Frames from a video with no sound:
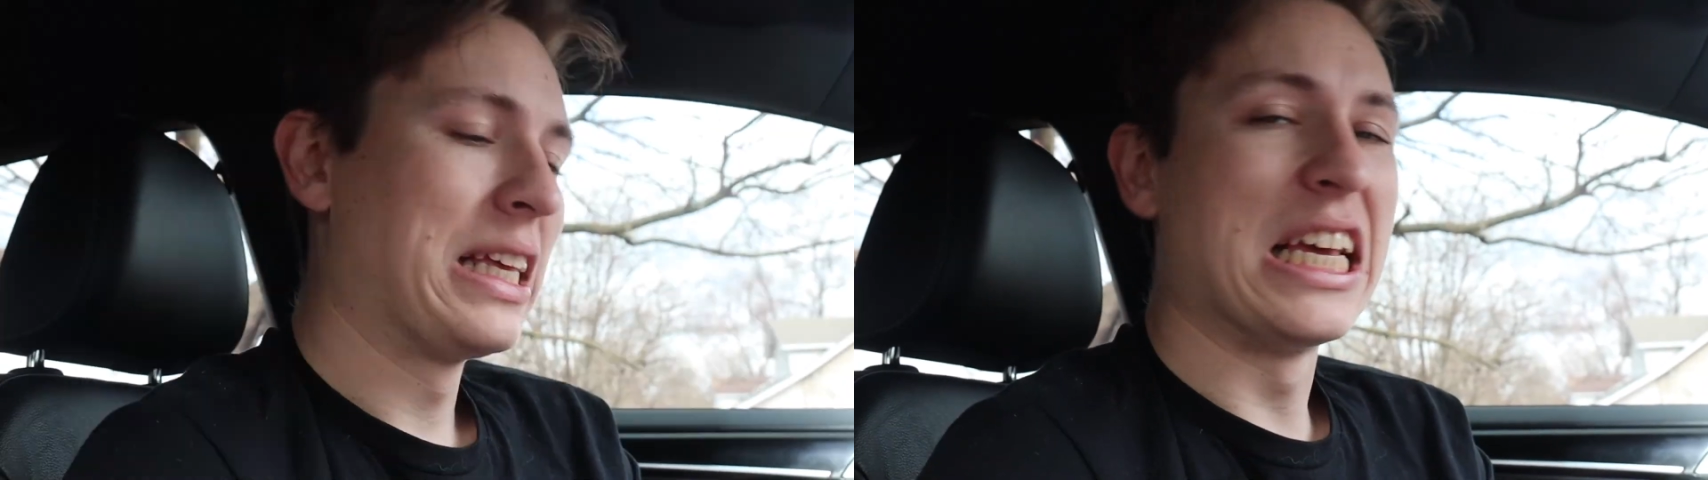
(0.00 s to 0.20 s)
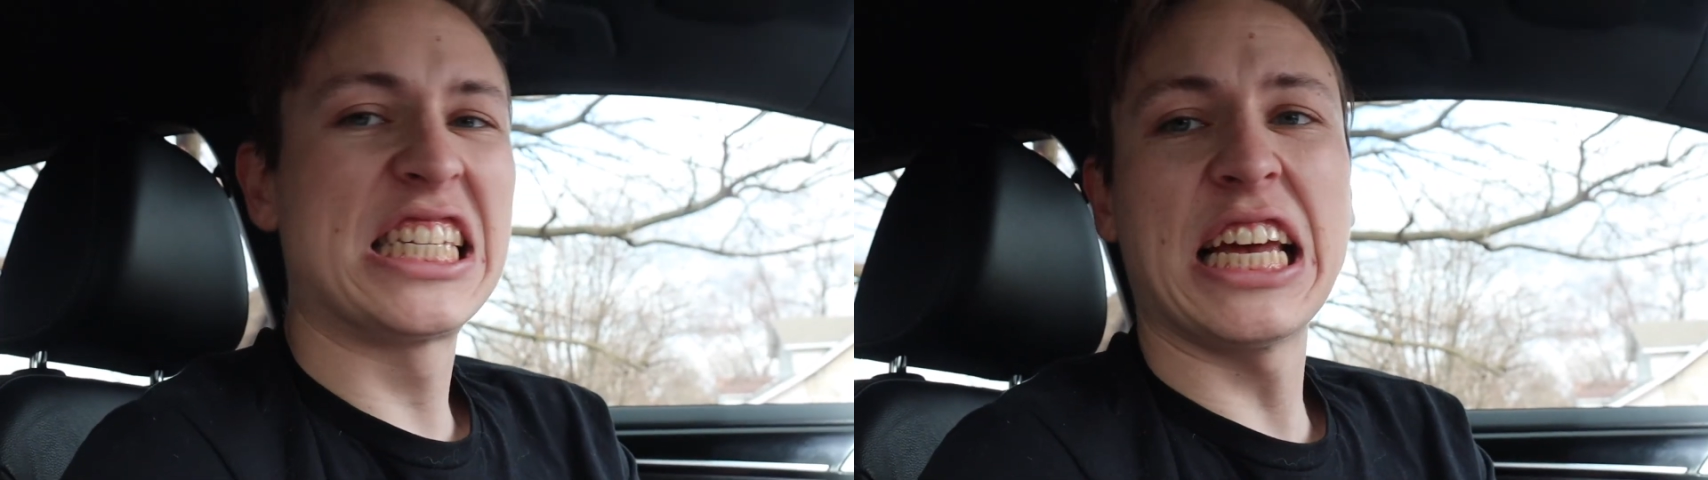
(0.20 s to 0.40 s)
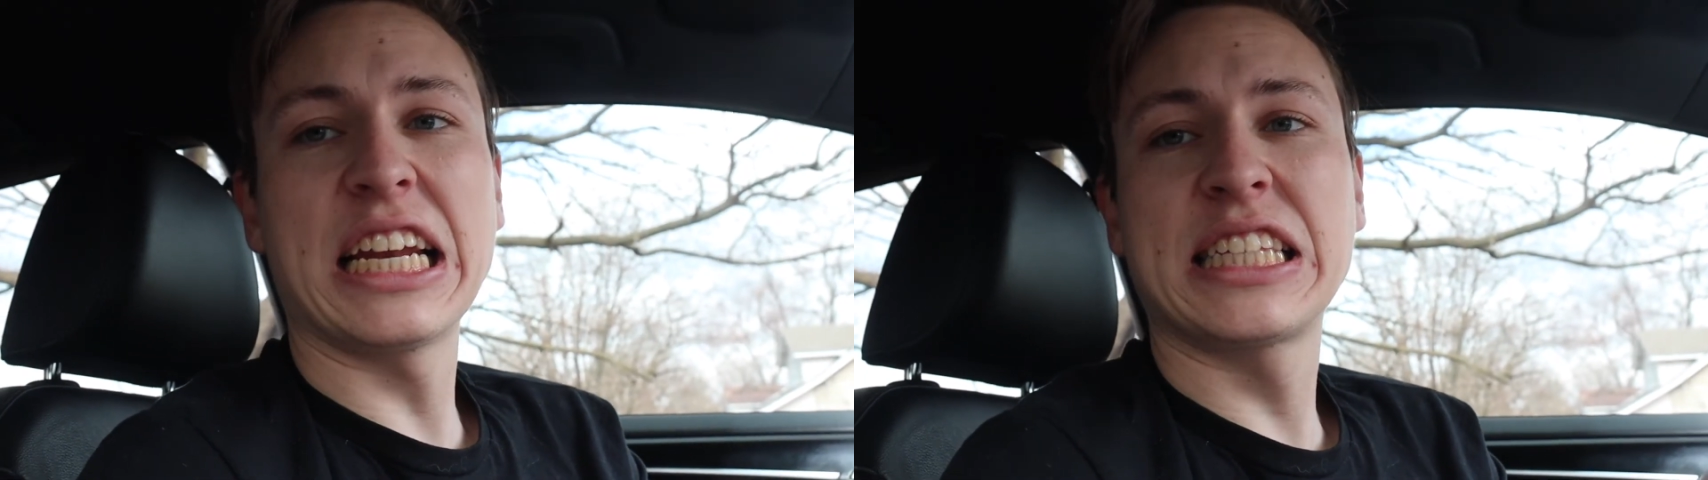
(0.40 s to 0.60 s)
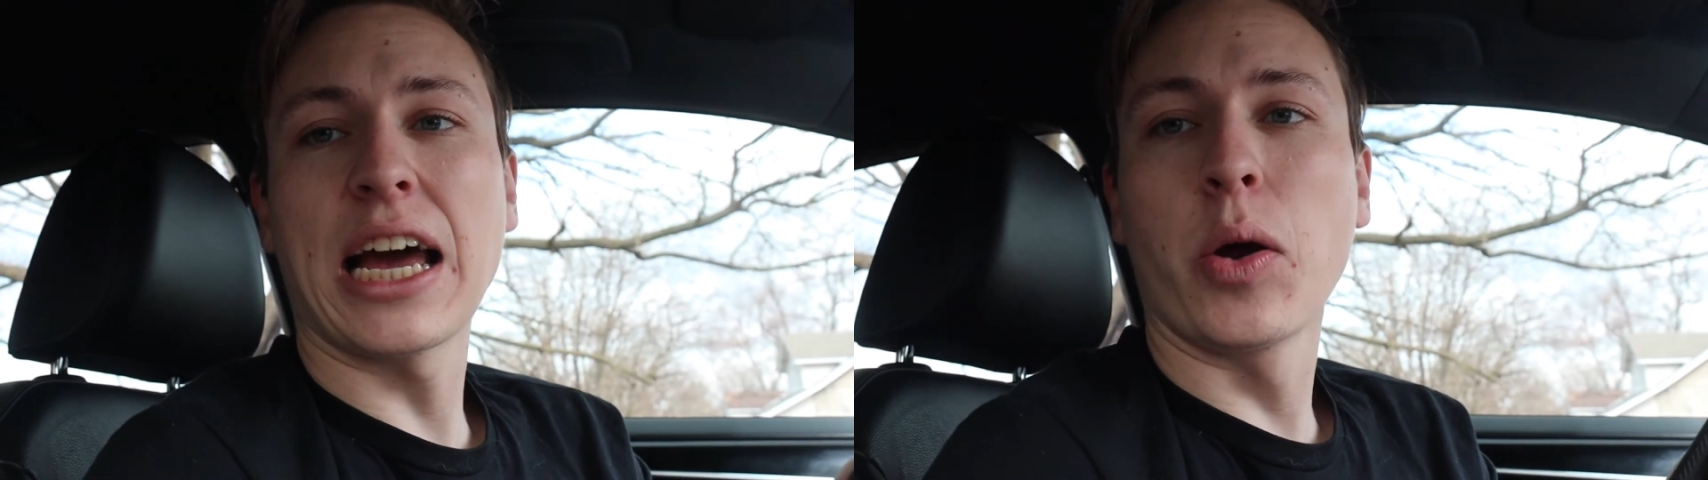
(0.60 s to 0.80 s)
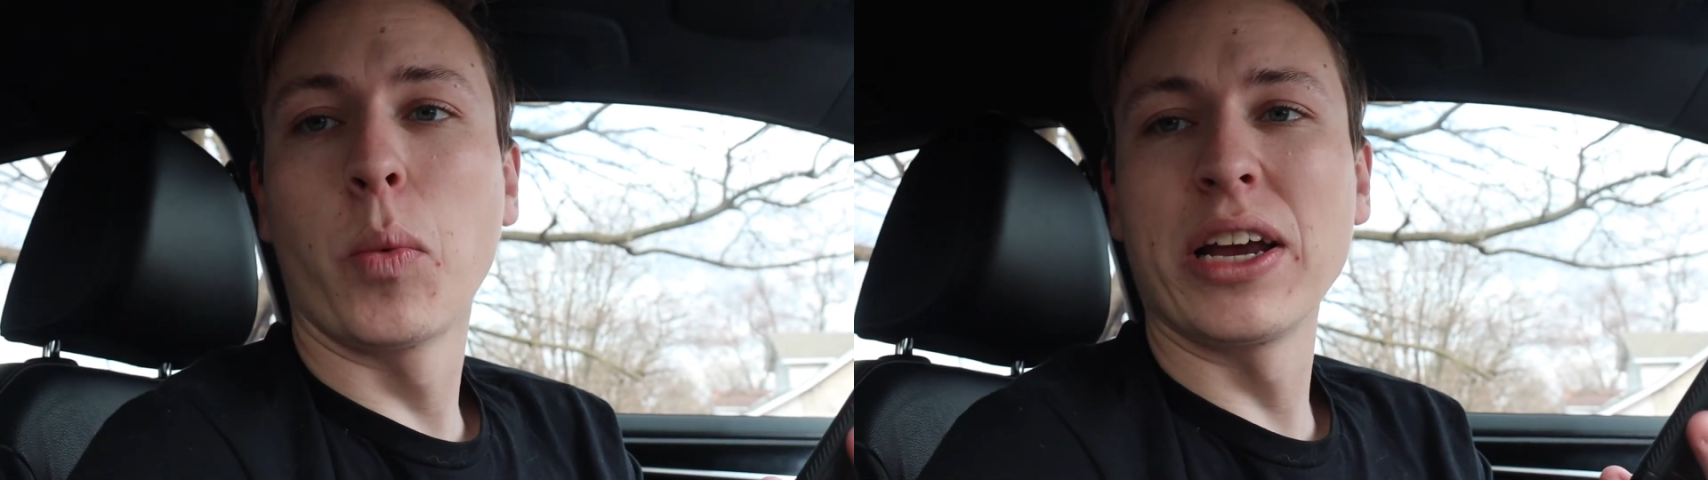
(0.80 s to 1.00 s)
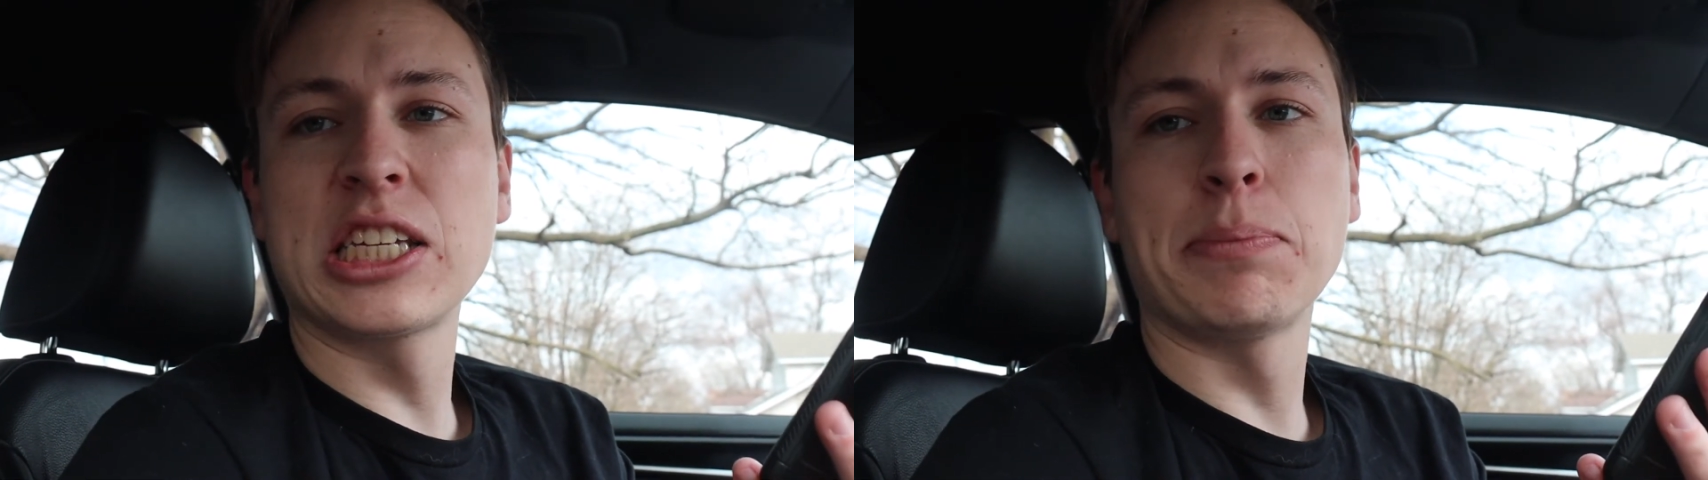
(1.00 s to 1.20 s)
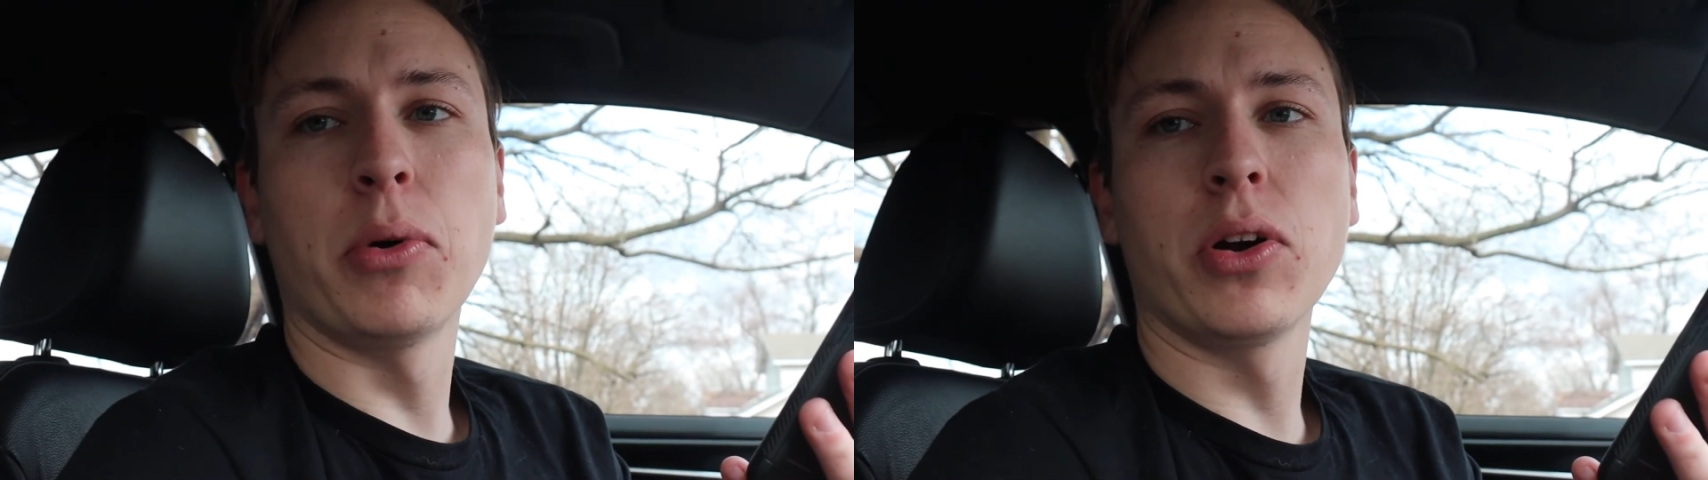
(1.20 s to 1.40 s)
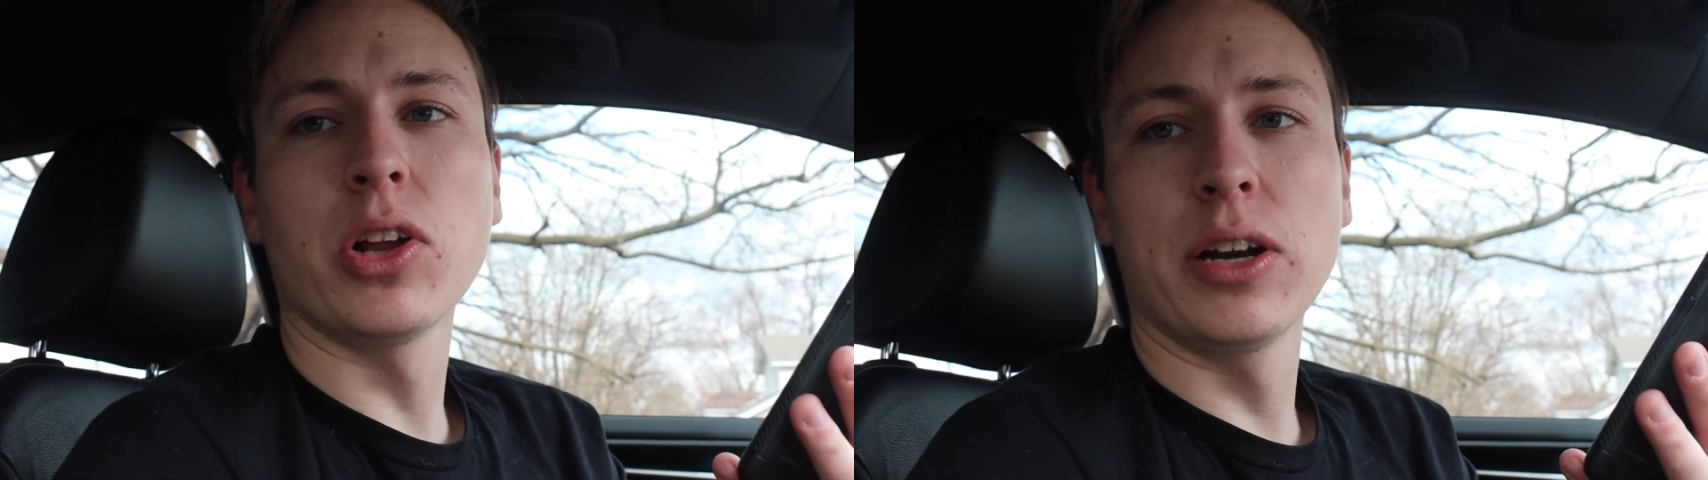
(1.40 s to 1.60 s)
They said it's got a wing
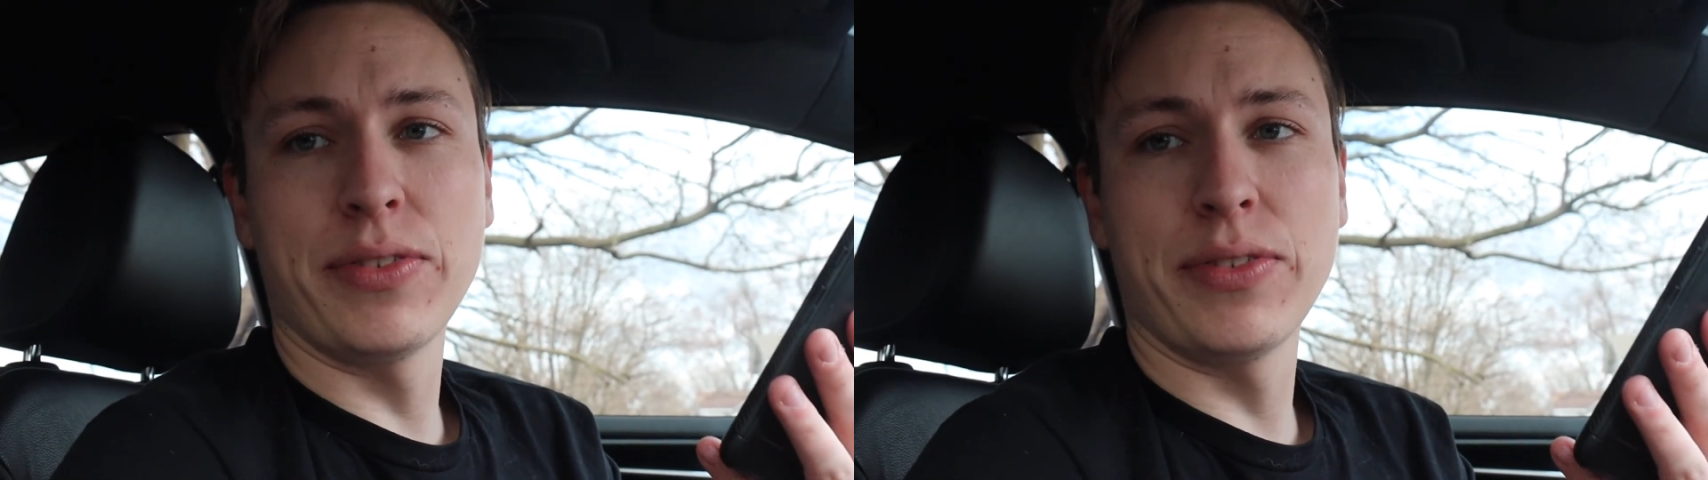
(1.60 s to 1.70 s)
spoiler,